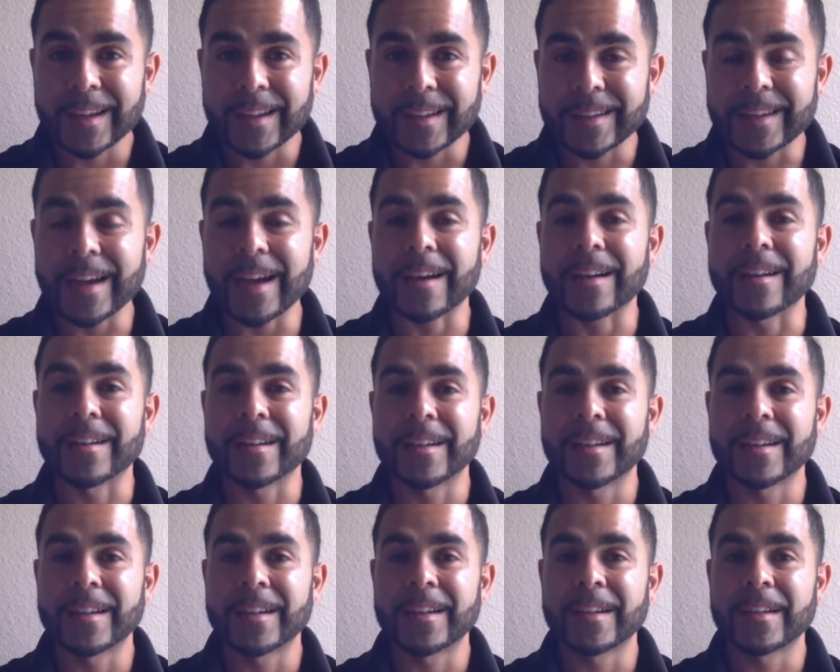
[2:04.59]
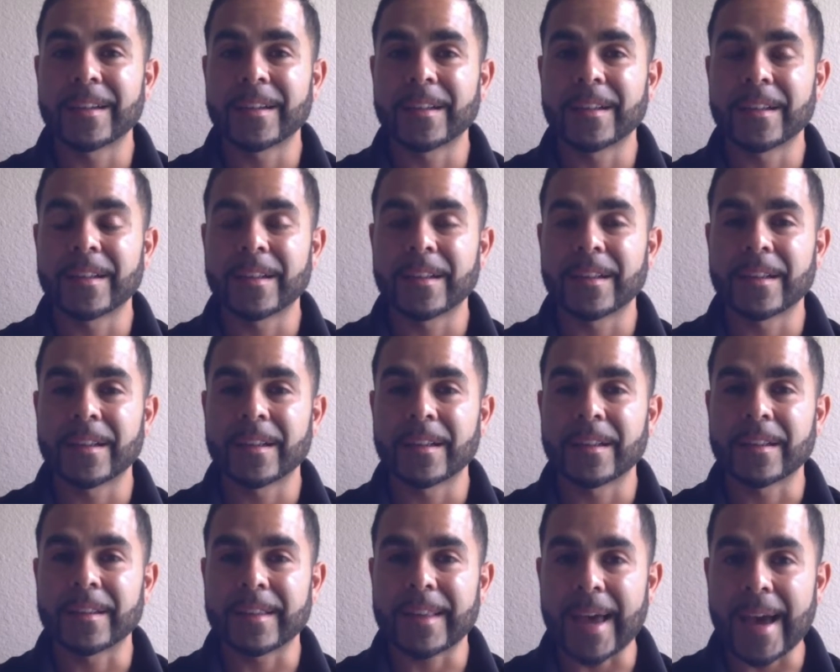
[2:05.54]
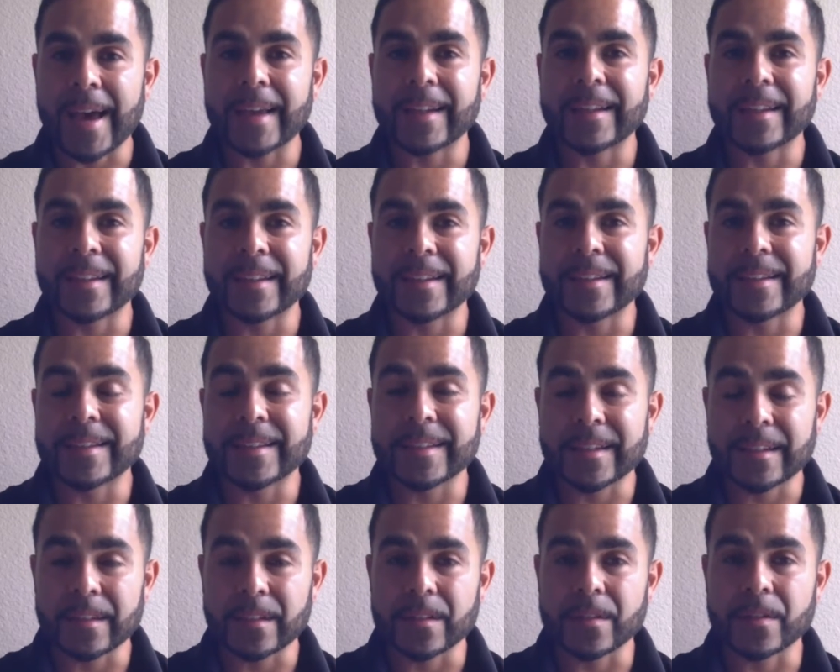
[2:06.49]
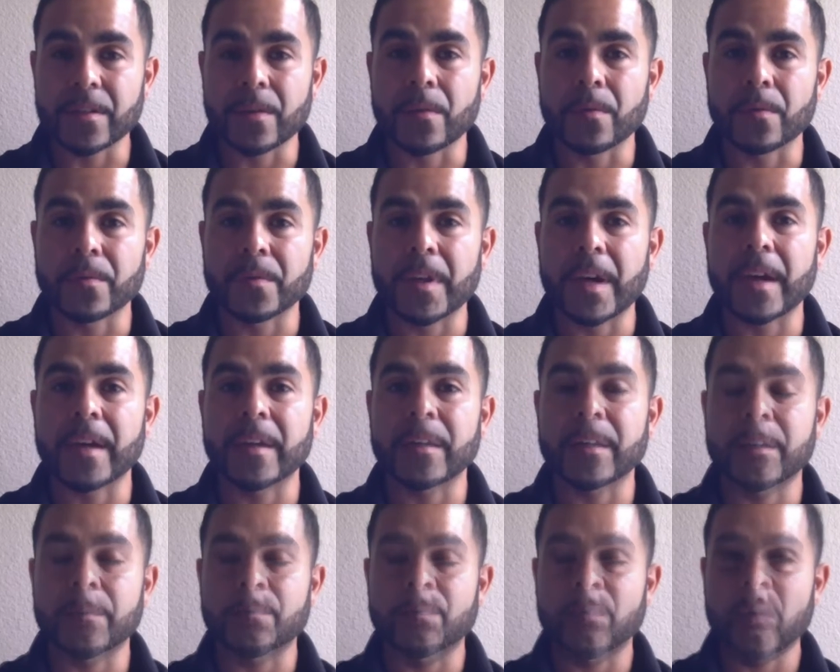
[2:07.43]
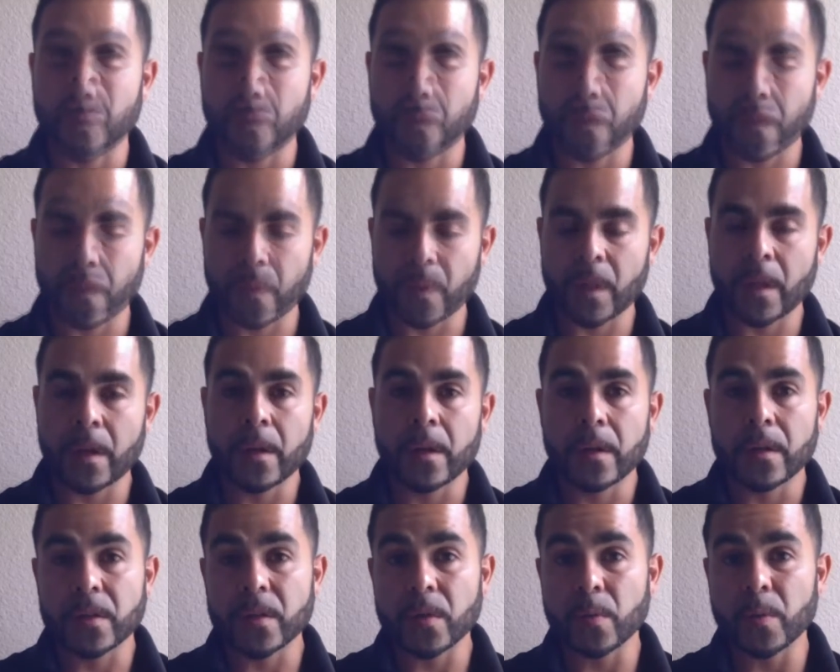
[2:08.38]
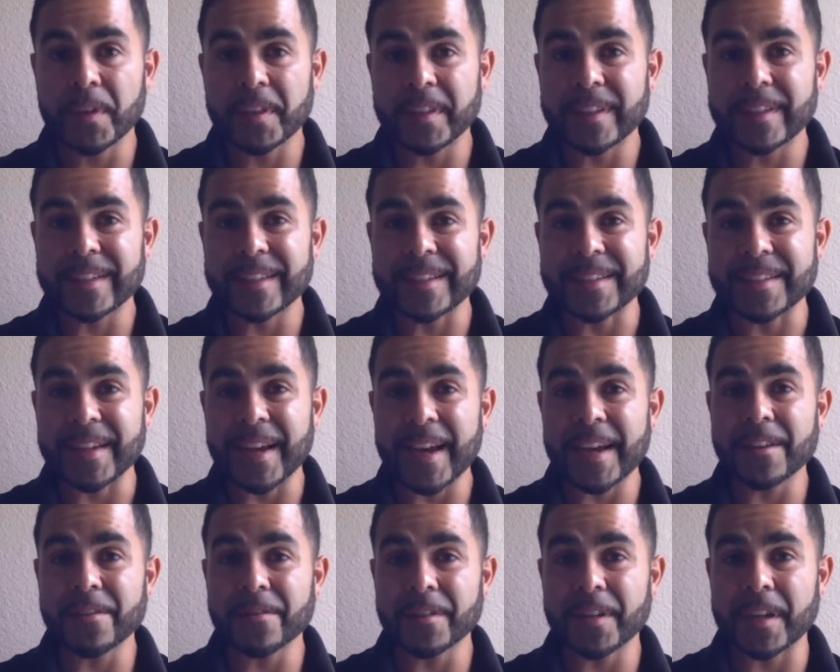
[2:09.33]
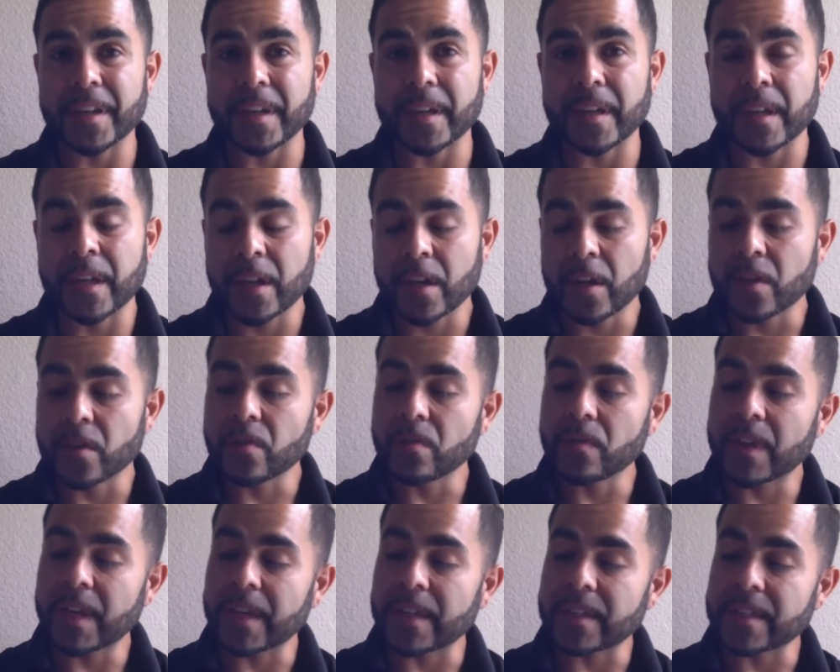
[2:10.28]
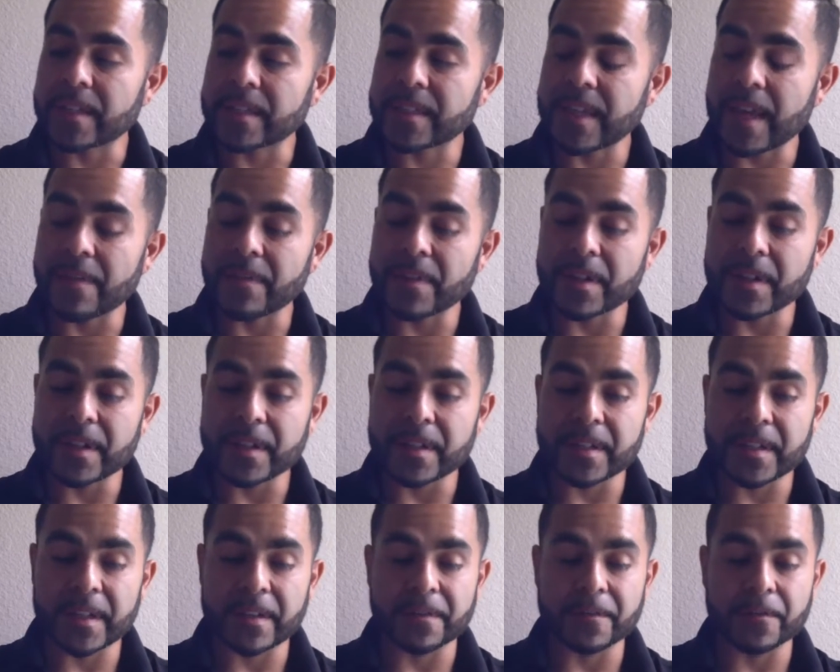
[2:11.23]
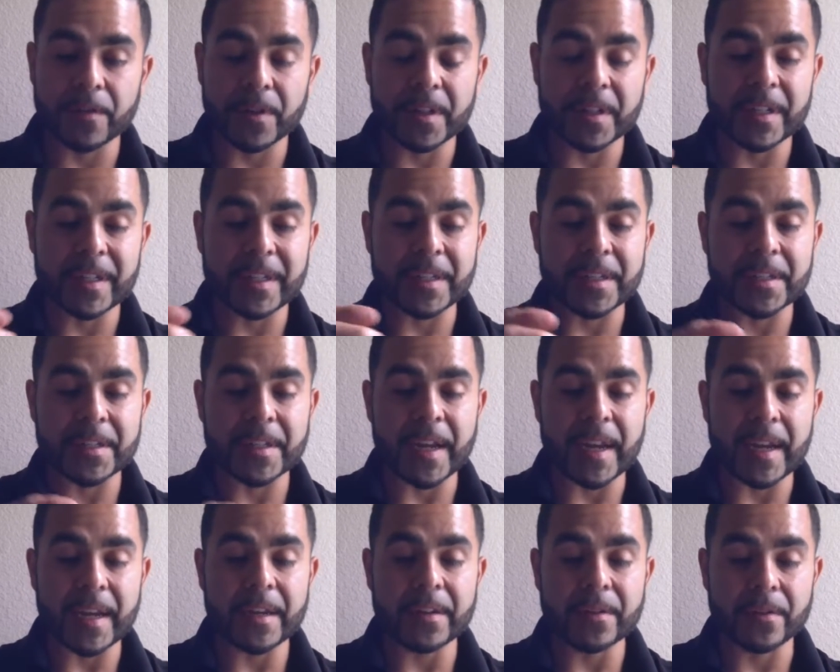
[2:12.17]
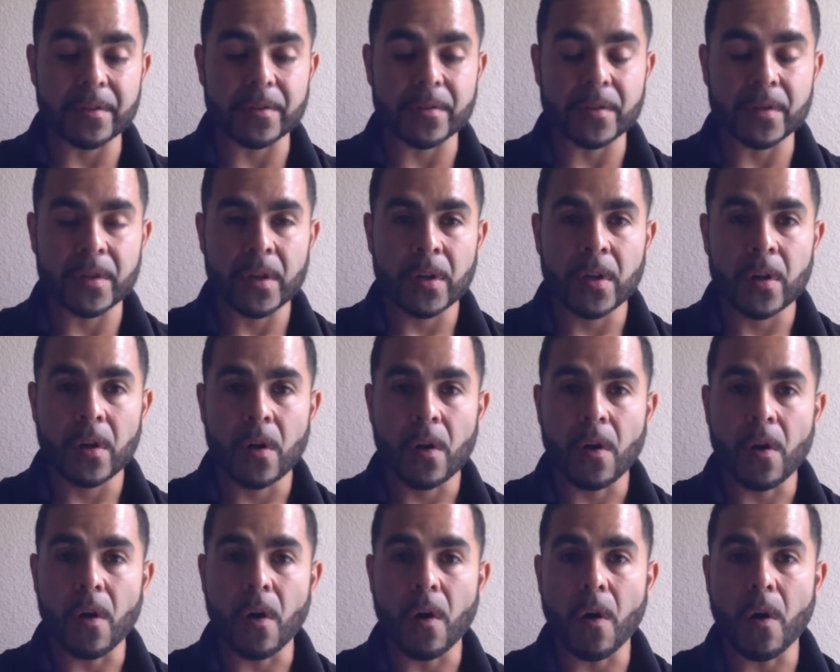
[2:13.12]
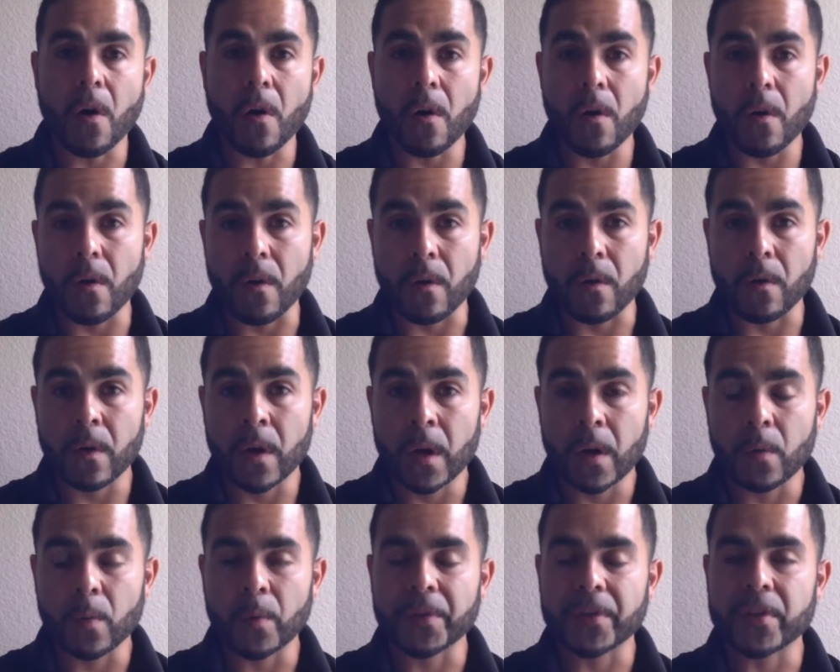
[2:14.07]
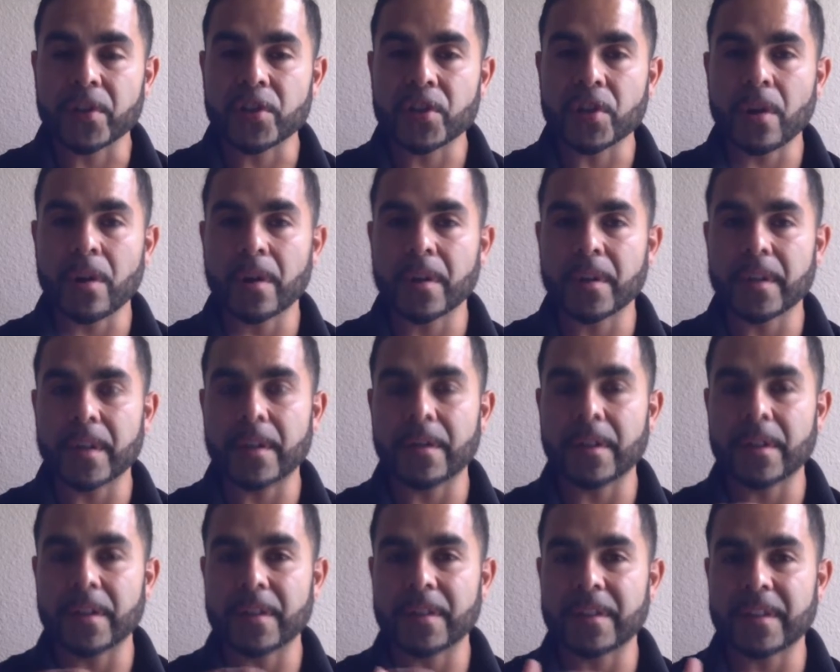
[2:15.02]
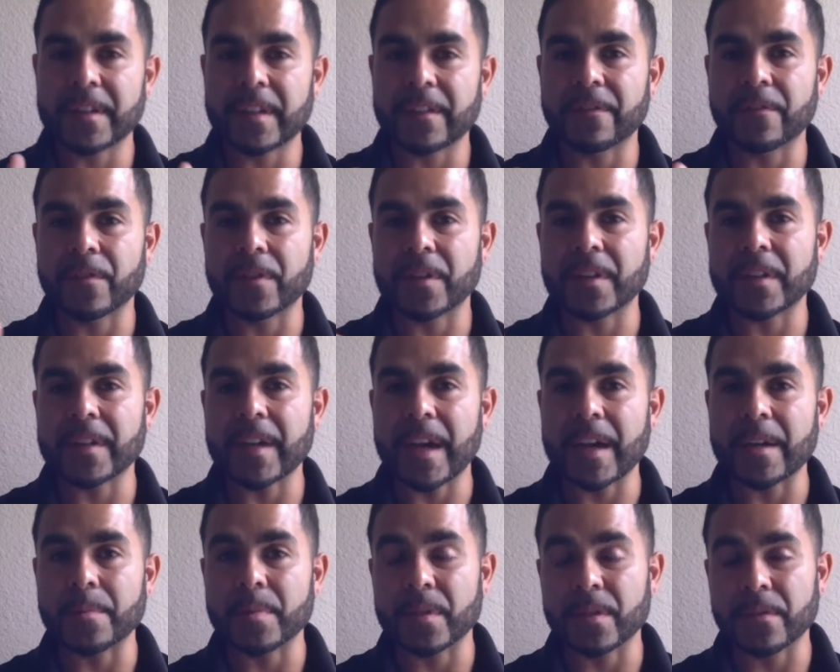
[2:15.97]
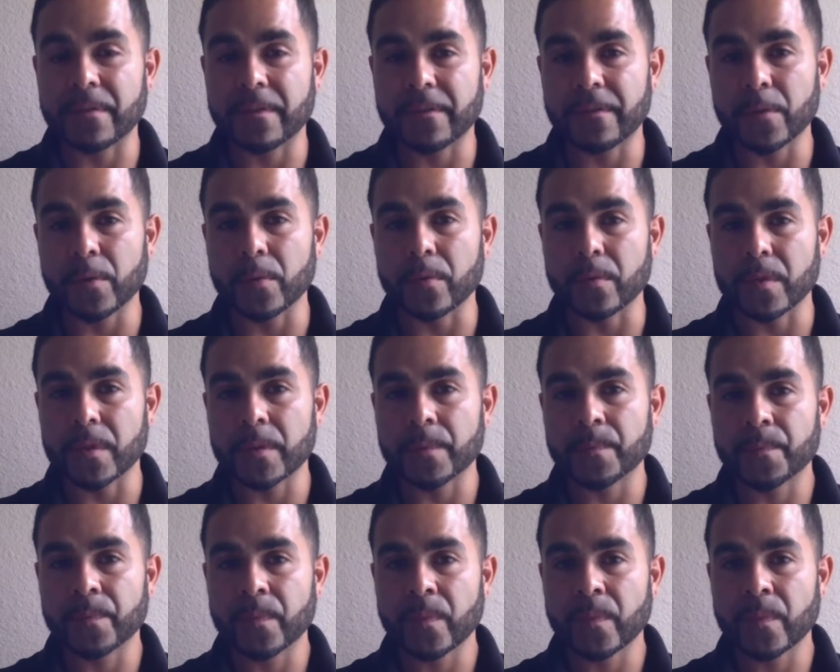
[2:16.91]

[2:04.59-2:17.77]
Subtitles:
Yeah, that is zone dieting. So with this container kit, you get 7 different containers, all with a chart of different types of foods.